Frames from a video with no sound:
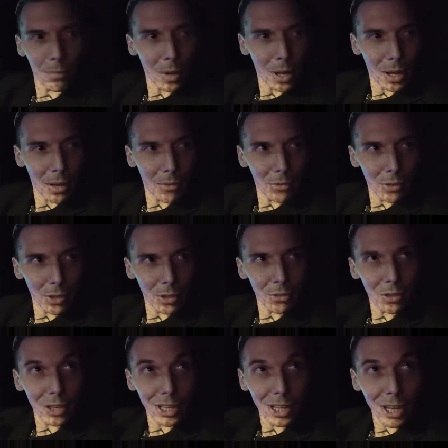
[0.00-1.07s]
As long as
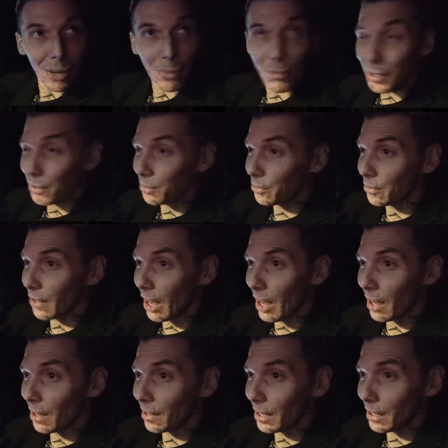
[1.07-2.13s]
you could get one who's not
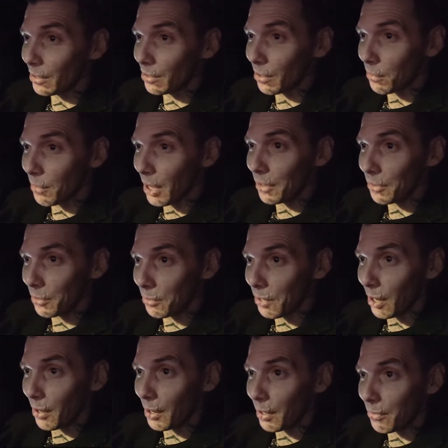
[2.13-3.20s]
like some
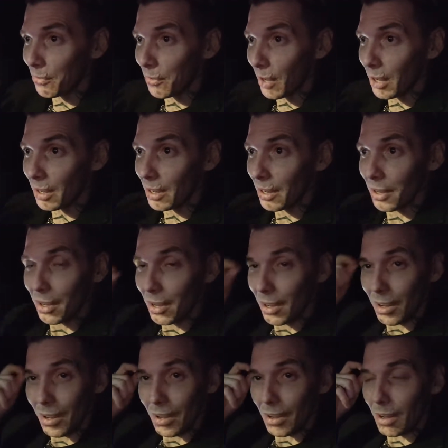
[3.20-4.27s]
esoteric fuck.
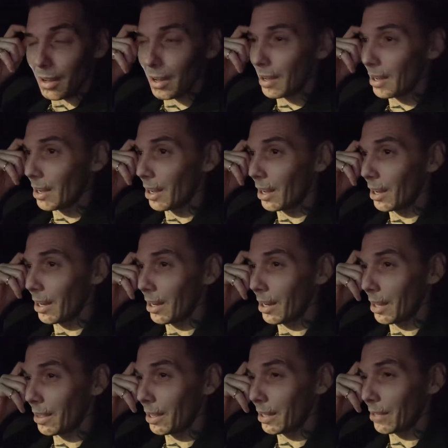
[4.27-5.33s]
And
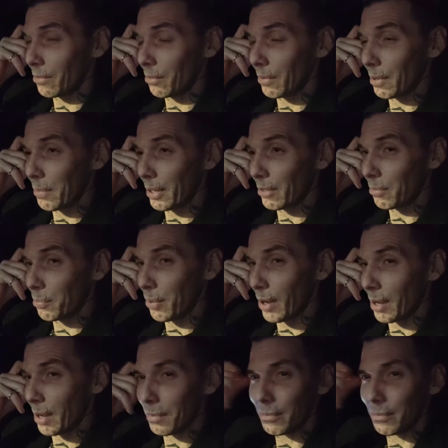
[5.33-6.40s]
I think that's one of the biggest
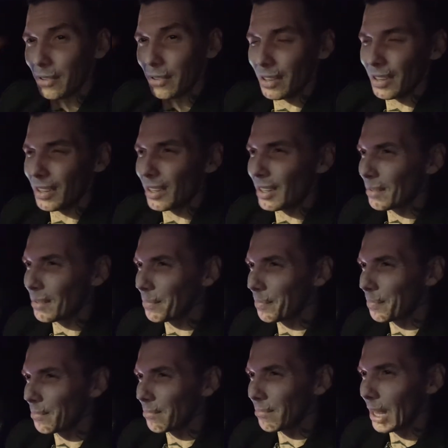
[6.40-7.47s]
problems.
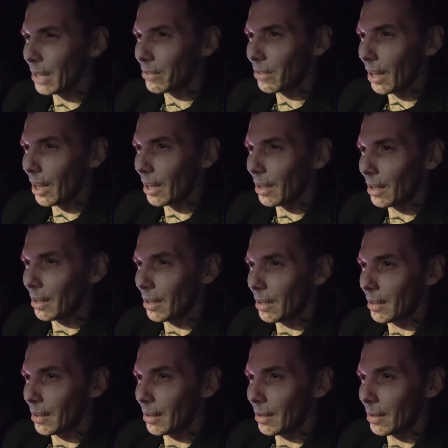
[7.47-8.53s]
Is that,
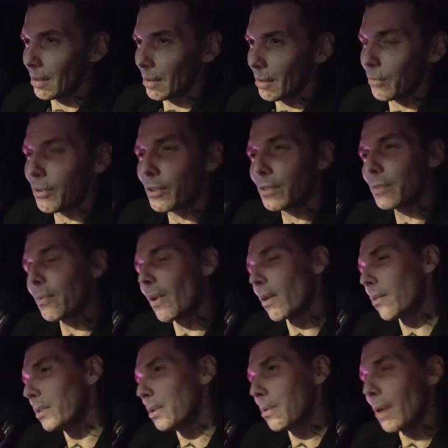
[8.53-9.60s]
first of all,
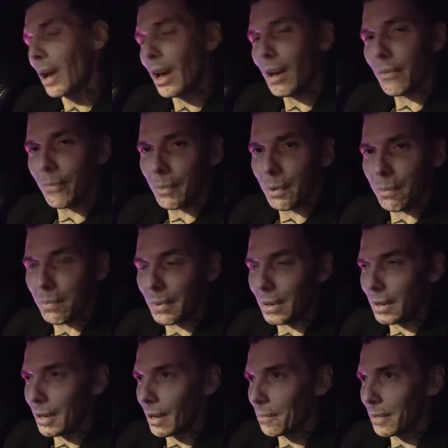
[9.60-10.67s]
when you
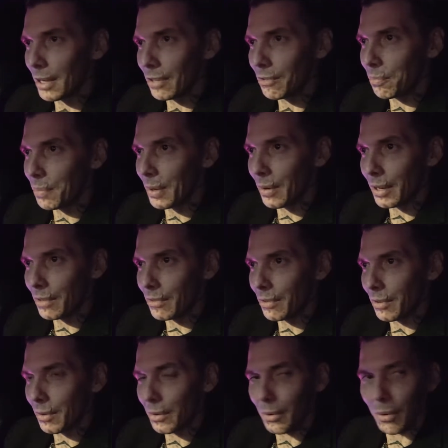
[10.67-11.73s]
become an
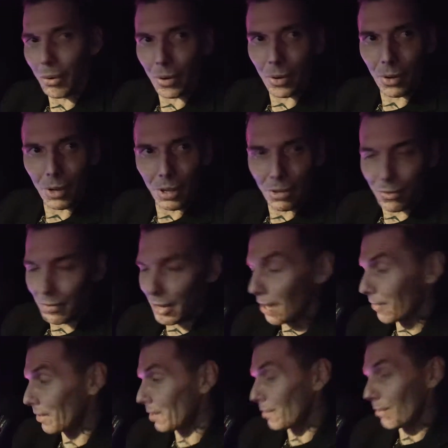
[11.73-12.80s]
experiencer or you even
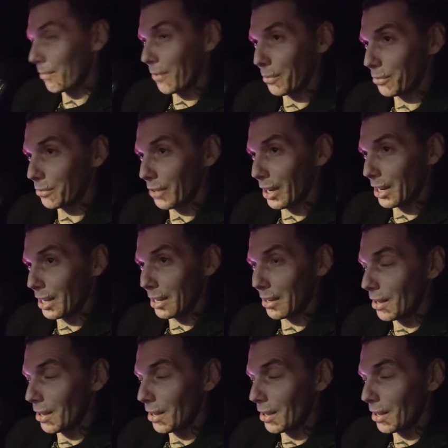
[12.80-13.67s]
have a UFO sighting,